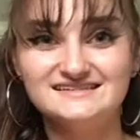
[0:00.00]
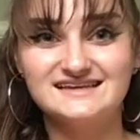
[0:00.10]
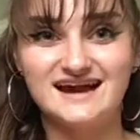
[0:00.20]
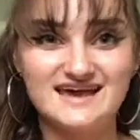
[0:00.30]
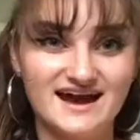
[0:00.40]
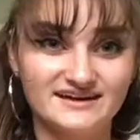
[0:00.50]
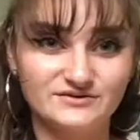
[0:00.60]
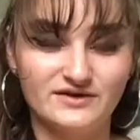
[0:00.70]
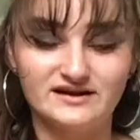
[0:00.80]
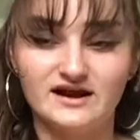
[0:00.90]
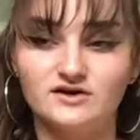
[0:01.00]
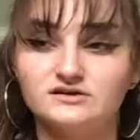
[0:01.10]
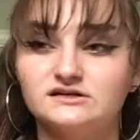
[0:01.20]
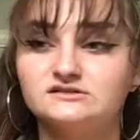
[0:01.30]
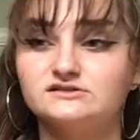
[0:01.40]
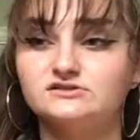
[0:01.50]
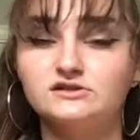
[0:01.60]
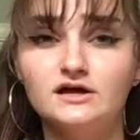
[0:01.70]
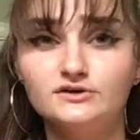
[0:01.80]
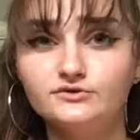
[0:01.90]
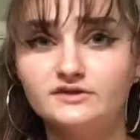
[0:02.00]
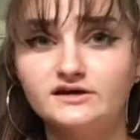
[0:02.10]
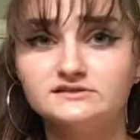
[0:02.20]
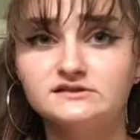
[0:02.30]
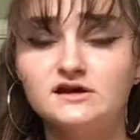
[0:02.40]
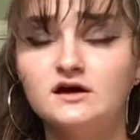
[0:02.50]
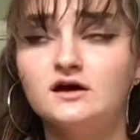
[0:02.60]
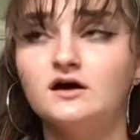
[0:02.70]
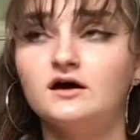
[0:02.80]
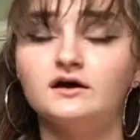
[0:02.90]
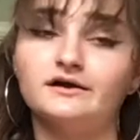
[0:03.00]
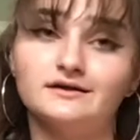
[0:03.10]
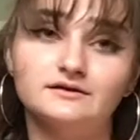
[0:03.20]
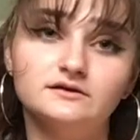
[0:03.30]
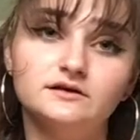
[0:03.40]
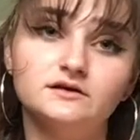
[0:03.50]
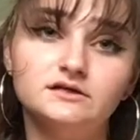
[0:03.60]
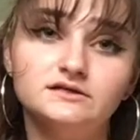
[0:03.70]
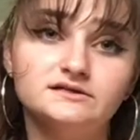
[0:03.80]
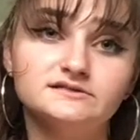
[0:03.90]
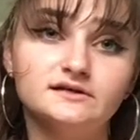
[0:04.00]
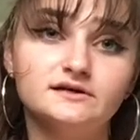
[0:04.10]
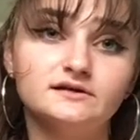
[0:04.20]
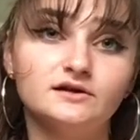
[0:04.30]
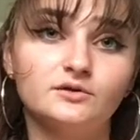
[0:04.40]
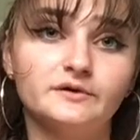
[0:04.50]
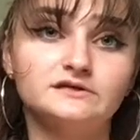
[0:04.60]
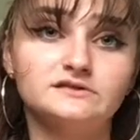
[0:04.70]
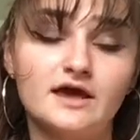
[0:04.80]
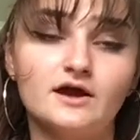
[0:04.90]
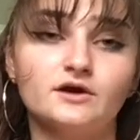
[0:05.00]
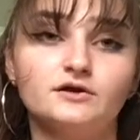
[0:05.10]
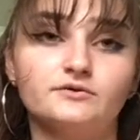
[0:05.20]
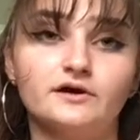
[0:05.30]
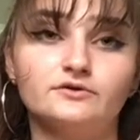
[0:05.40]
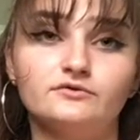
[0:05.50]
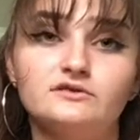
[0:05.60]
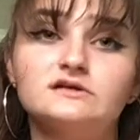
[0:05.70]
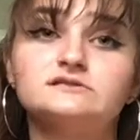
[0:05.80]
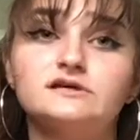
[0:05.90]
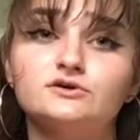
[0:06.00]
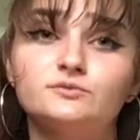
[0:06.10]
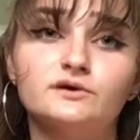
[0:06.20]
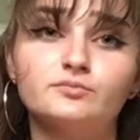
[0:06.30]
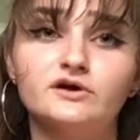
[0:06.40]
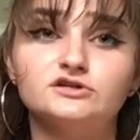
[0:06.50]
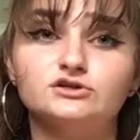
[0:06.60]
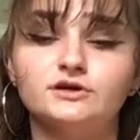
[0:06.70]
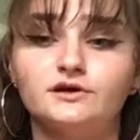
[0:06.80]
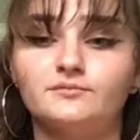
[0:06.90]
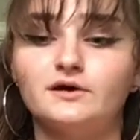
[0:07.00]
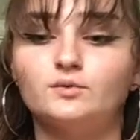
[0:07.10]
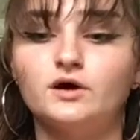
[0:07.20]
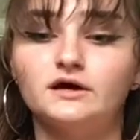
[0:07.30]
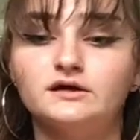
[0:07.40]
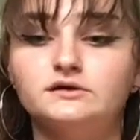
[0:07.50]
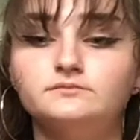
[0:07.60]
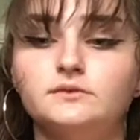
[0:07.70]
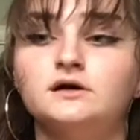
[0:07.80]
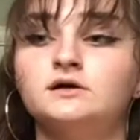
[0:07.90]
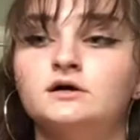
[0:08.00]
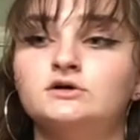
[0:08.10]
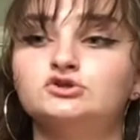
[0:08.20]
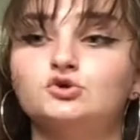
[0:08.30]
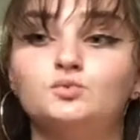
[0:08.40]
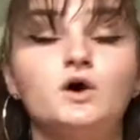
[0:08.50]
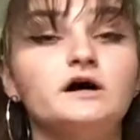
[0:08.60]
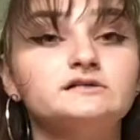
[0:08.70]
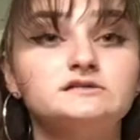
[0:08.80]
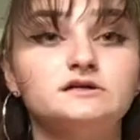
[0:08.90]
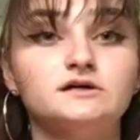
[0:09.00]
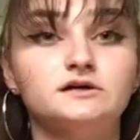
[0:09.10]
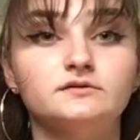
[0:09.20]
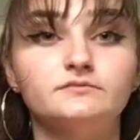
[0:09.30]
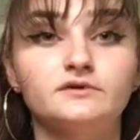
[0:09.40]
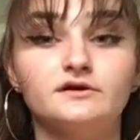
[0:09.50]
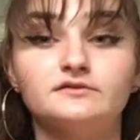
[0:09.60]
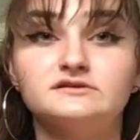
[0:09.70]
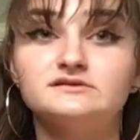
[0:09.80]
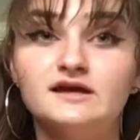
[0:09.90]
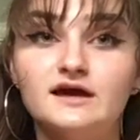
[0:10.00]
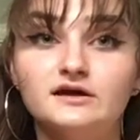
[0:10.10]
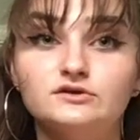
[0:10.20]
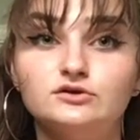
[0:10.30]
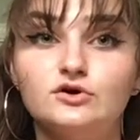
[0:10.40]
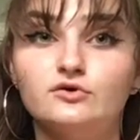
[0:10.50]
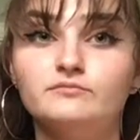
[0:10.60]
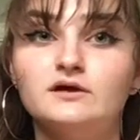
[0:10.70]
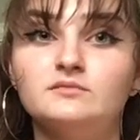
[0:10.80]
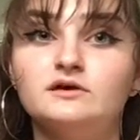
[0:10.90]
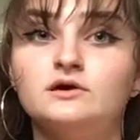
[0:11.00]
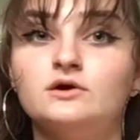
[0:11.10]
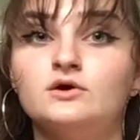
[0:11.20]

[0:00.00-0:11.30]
Kind of hiding right now because there's a lot of new things. Again, he does get a little bit scared around new things. I don't want to pressure him. I want him to want to be on the stand. You know, maybe